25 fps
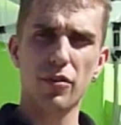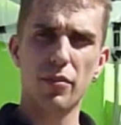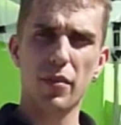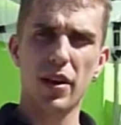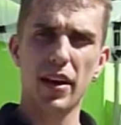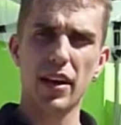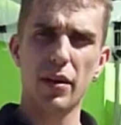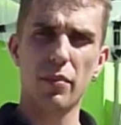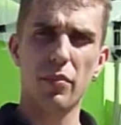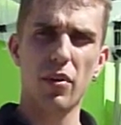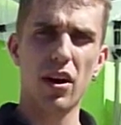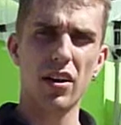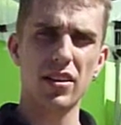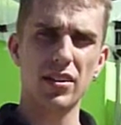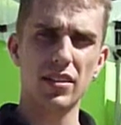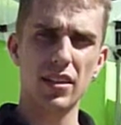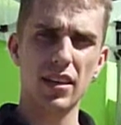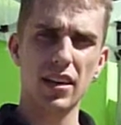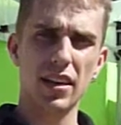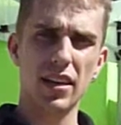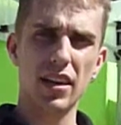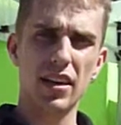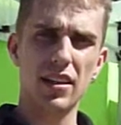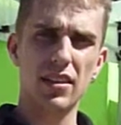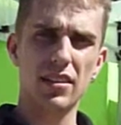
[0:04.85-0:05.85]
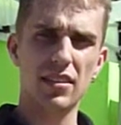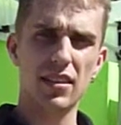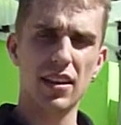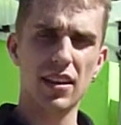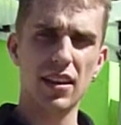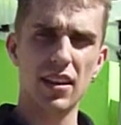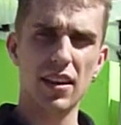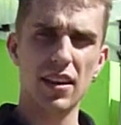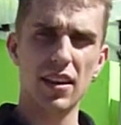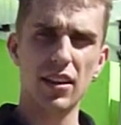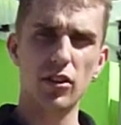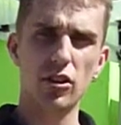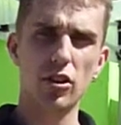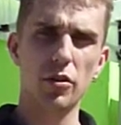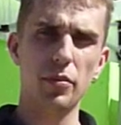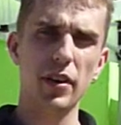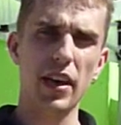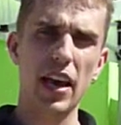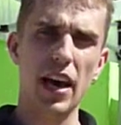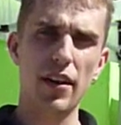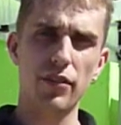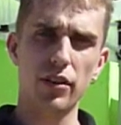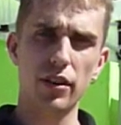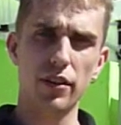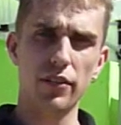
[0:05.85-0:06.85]
for my compositing is uh,
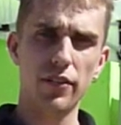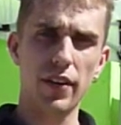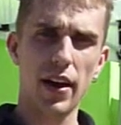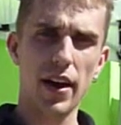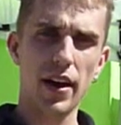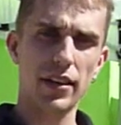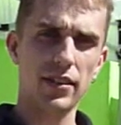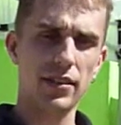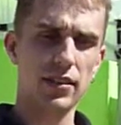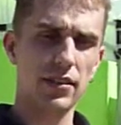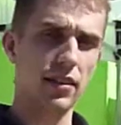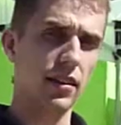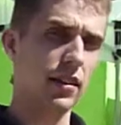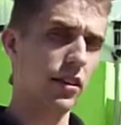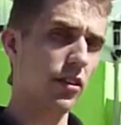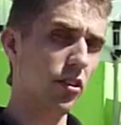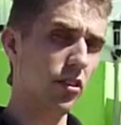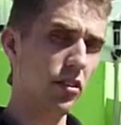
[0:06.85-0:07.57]
Adobe After Effects.